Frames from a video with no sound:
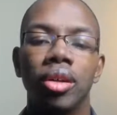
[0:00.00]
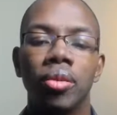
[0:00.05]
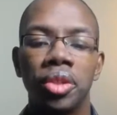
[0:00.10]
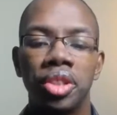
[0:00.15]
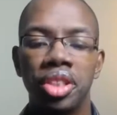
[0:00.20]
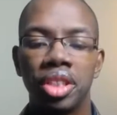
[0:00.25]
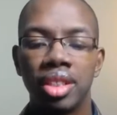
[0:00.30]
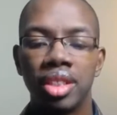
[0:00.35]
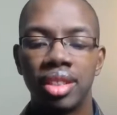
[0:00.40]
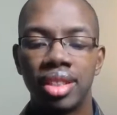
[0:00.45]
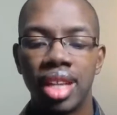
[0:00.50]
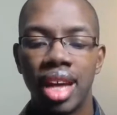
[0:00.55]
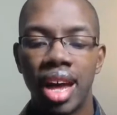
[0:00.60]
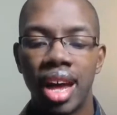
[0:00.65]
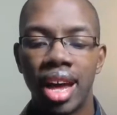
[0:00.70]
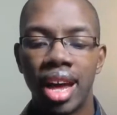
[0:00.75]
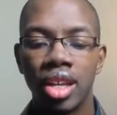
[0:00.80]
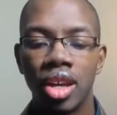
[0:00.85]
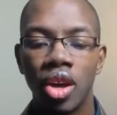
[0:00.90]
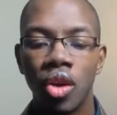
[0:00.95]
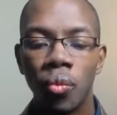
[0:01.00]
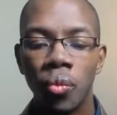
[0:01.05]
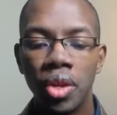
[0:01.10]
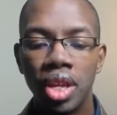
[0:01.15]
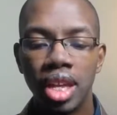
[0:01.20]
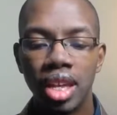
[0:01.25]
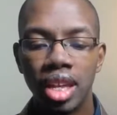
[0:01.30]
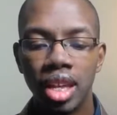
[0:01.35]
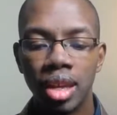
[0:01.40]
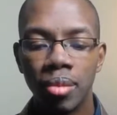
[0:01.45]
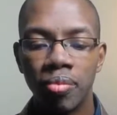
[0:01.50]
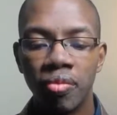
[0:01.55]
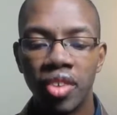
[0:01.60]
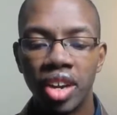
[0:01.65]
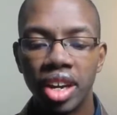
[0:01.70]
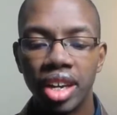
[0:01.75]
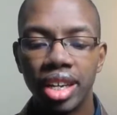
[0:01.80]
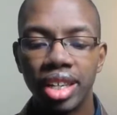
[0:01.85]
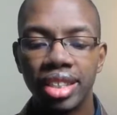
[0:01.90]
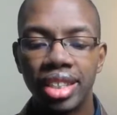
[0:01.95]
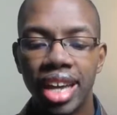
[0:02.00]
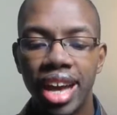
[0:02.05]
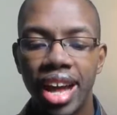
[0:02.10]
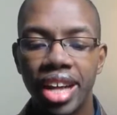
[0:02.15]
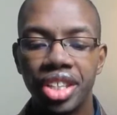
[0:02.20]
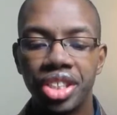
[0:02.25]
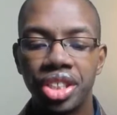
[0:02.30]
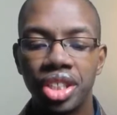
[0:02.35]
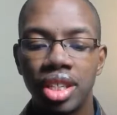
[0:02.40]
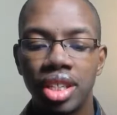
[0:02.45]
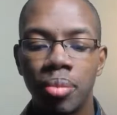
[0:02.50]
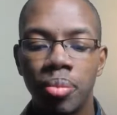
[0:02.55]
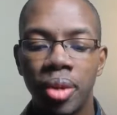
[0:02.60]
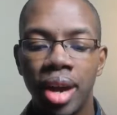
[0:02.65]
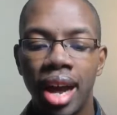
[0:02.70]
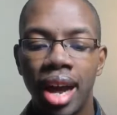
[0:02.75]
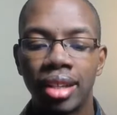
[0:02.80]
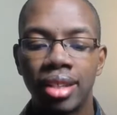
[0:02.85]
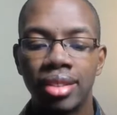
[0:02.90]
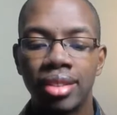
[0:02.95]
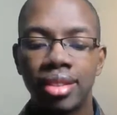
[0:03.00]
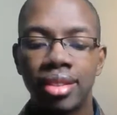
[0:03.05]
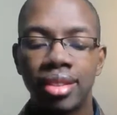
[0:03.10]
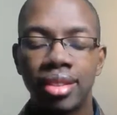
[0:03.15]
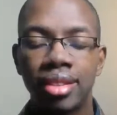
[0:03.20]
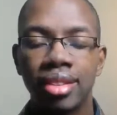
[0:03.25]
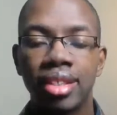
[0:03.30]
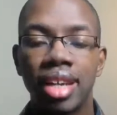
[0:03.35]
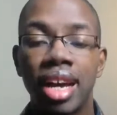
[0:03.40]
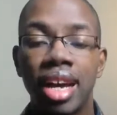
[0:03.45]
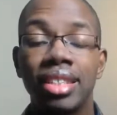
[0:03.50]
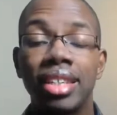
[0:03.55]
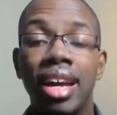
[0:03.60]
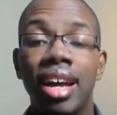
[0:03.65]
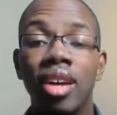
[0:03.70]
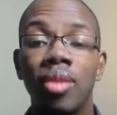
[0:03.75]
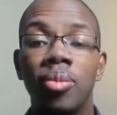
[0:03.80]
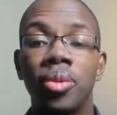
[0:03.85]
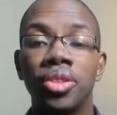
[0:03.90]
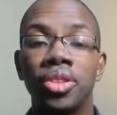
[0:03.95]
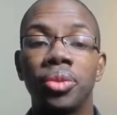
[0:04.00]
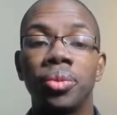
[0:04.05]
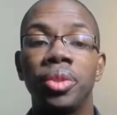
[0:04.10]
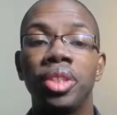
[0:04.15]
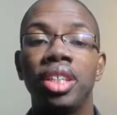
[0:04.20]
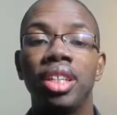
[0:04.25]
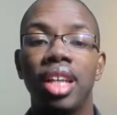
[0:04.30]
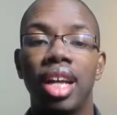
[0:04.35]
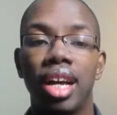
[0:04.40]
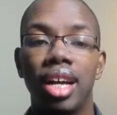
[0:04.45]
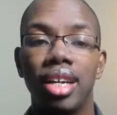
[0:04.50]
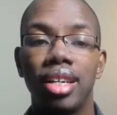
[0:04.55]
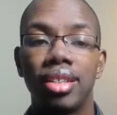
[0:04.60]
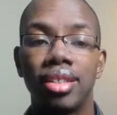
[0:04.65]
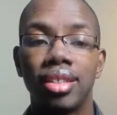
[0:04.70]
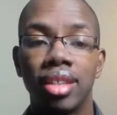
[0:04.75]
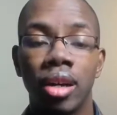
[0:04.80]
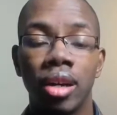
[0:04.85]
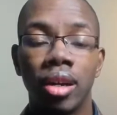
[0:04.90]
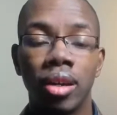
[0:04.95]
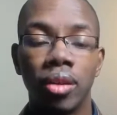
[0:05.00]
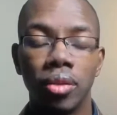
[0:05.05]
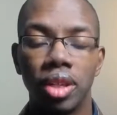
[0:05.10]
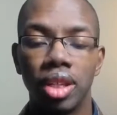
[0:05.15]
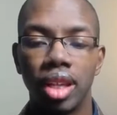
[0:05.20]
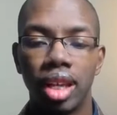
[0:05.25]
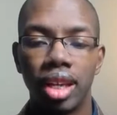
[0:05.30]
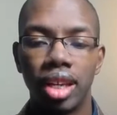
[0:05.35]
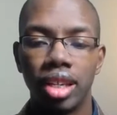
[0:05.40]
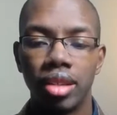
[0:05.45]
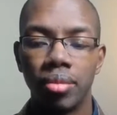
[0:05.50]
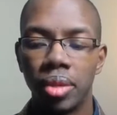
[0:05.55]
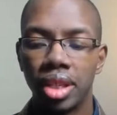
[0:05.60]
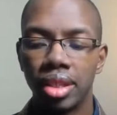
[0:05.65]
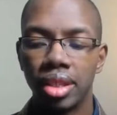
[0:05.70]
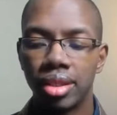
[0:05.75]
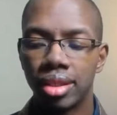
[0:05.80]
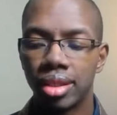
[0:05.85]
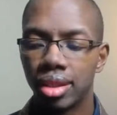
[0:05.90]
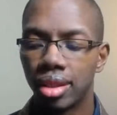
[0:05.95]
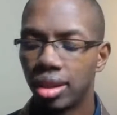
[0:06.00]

which is that we can get very attached to the practices designed to help us realize our own enlightenment.